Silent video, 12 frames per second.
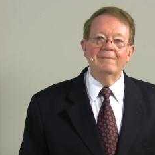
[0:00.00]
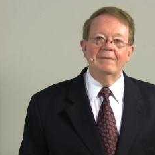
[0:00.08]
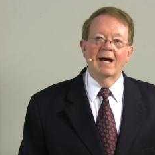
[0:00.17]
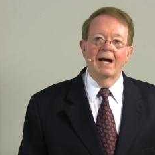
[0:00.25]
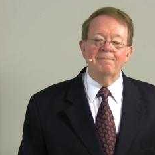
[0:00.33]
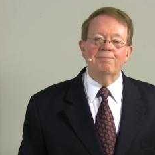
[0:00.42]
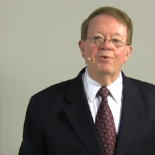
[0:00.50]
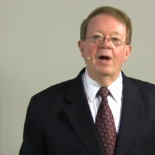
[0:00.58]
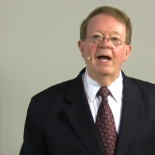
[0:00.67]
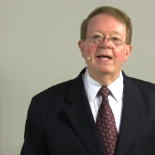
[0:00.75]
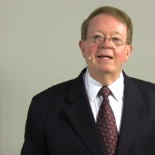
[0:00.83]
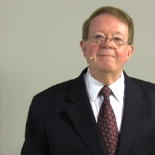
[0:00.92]
I
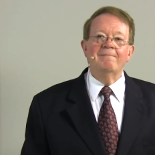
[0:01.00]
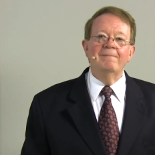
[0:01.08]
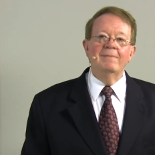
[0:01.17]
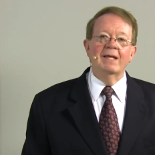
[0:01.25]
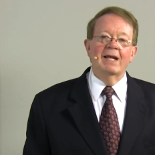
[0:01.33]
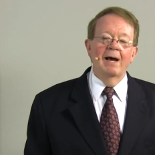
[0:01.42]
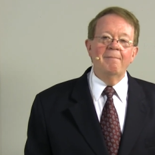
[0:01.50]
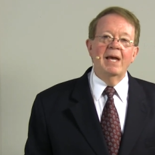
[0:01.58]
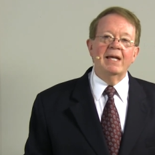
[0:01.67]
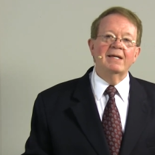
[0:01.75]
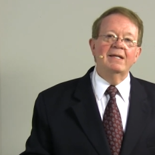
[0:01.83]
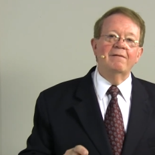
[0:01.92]
pray that I
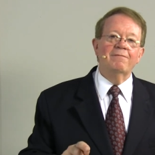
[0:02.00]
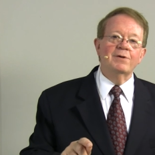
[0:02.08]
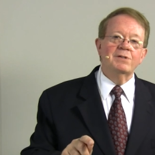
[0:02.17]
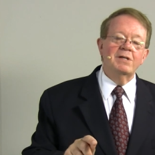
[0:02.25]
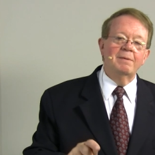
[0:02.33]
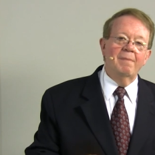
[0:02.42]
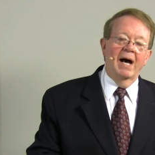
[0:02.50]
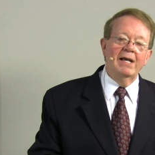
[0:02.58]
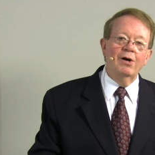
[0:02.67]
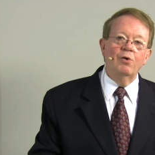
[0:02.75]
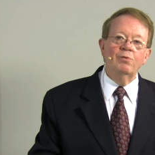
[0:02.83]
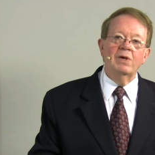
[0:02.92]
make a difference in my
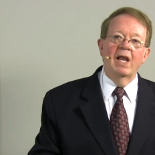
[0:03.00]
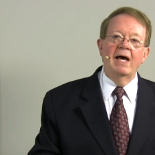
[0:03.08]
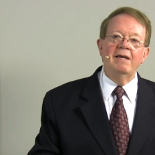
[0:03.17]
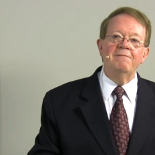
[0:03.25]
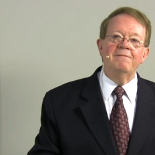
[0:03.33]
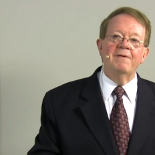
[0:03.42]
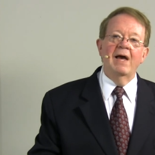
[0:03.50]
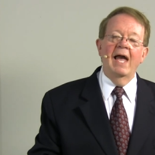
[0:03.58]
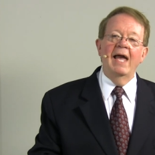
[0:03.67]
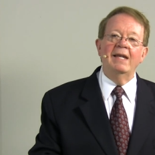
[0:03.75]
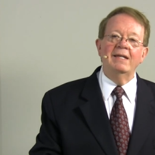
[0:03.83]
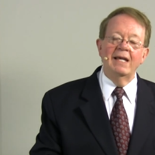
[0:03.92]
own life
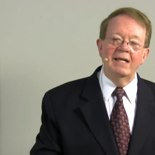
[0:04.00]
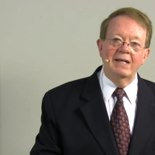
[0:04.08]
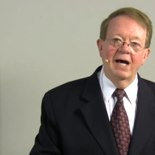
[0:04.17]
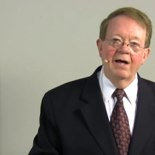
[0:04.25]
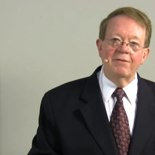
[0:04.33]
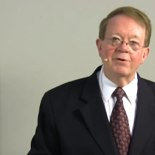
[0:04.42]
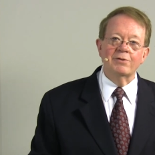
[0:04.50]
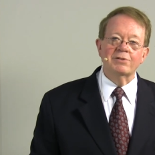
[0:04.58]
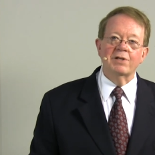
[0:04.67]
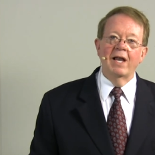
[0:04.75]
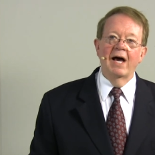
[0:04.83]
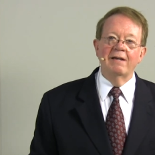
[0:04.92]
and in
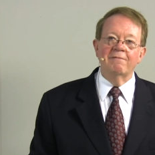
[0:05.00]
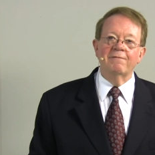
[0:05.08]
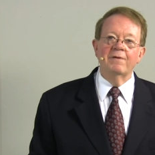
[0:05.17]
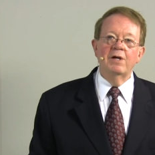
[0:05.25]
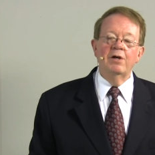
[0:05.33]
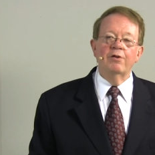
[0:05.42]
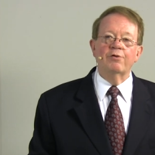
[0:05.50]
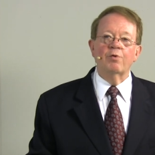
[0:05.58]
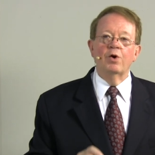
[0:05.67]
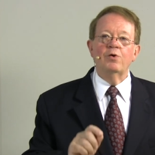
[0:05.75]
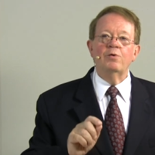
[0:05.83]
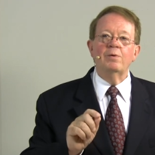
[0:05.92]
others' life
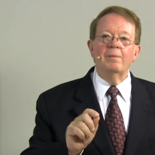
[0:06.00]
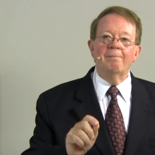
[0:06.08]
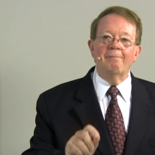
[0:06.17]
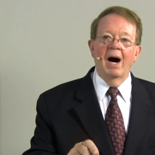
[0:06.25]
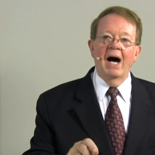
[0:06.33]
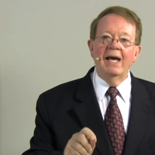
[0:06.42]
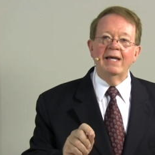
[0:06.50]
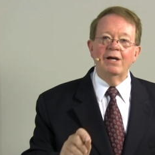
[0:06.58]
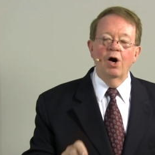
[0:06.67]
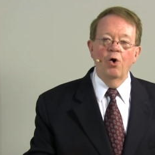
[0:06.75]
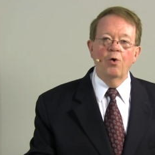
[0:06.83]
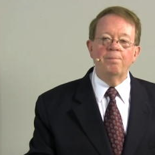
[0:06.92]
through my
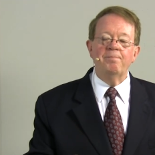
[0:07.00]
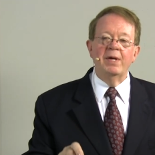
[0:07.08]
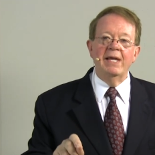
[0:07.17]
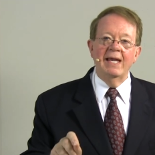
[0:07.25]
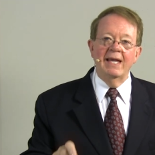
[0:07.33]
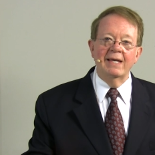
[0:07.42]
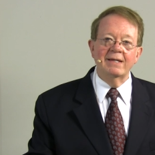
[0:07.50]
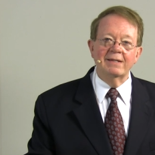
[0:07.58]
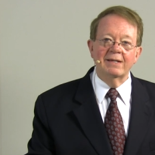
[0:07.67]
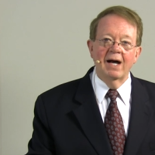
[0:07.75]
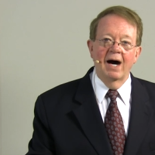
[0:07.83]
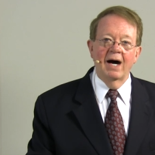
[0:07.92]
hope
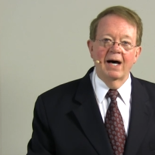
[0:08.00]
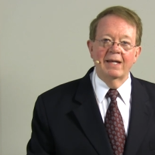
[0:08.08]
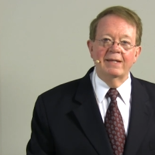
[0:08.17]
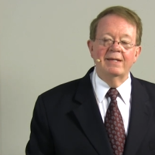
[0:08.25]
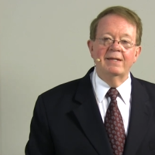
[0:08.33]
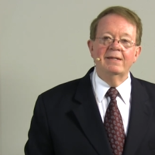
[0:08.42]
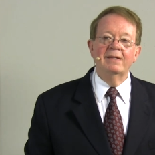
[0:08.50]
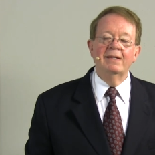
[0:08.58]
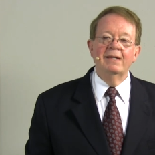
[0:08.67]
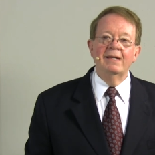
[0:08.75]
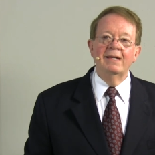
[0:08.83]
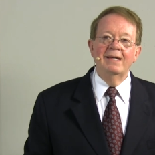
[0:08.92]
in God.
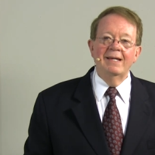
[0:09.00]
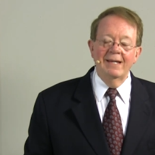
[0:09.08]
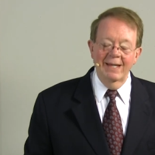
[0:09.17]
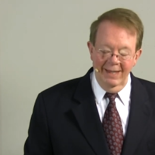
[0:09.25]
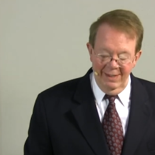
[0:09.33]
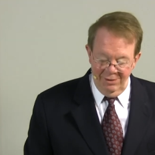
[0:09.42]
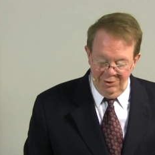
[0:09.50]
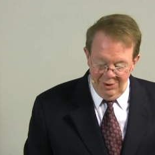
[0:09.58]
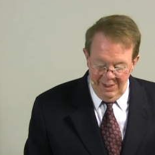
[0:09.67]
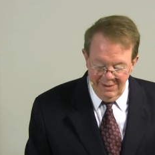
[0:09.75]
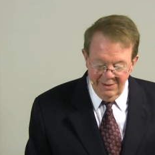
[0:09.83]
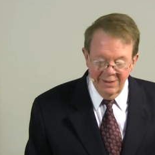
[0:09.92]
In
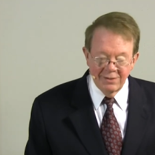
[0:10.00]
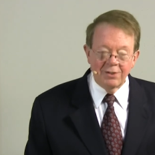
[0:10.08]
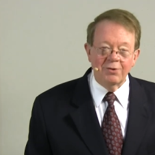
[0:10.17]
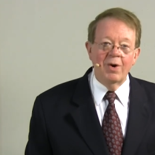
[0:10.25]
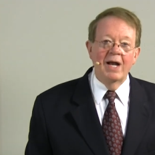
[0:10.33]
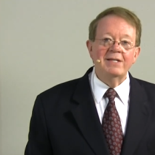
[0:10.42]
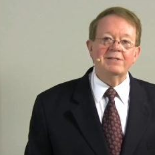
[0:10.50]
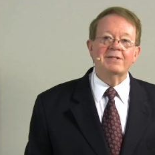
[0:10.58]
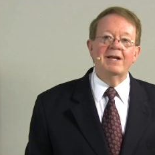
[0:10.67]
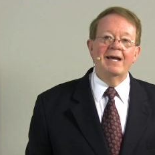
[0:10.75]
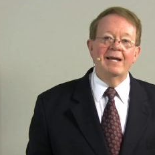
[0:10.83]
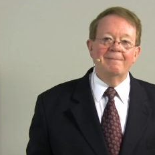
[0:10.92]
Jesus Christ's
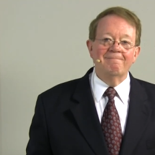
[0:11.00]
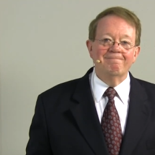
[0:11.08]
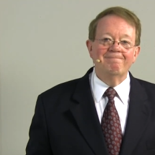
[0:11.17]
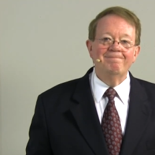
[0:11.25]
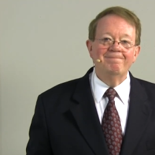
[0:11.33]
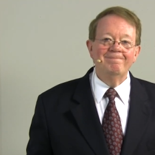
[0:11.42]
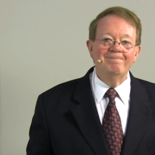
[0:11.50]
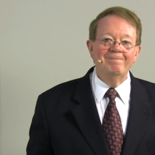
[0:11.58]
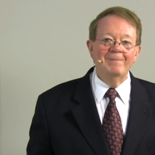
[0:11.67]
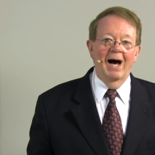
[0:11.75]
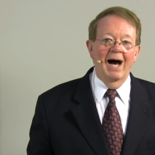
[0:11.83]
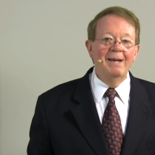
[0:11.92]
name,
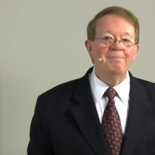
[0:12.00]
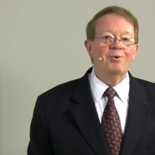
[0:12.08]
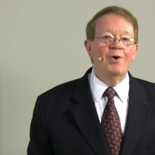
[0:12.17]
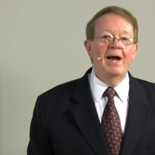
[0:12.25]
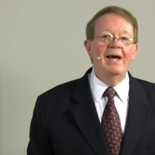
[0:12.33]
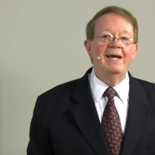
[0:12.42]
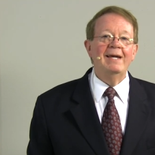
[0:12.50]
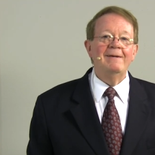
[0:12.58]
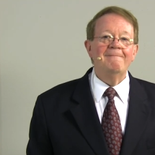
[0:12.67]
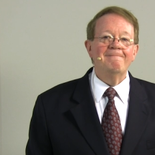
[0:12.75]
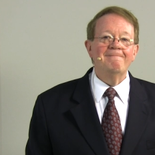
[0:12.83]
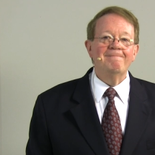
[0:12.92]
I pray,
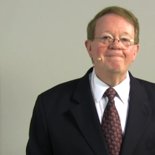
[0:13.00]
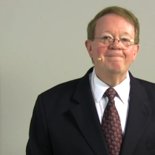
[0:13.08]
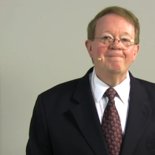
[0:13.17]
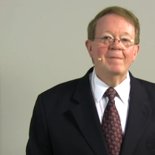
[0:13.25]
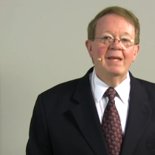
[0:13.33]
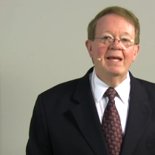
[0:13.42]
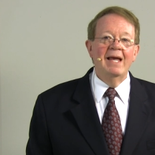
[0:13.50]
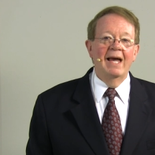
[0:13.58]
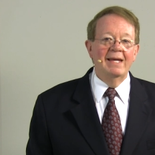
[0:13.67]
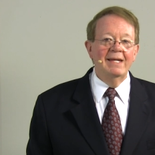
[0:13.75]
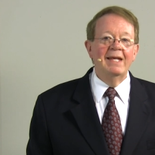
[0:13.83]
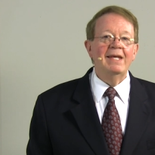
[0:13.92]

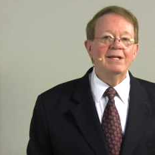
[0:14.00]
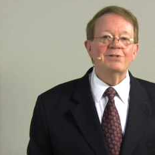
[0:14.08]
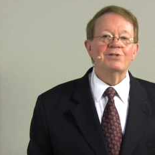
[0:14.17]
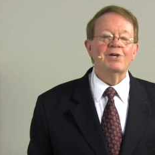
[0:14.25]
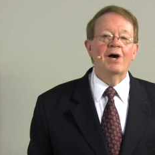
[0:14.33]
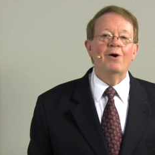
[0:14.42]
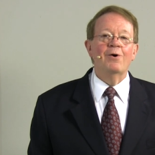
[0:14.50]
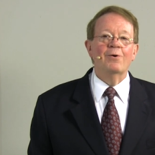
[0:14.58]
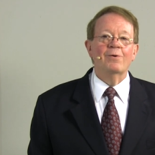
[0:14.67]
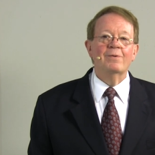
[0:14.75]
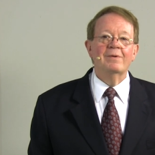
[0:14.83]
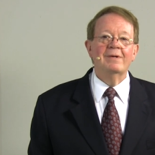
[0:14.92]
and it is so.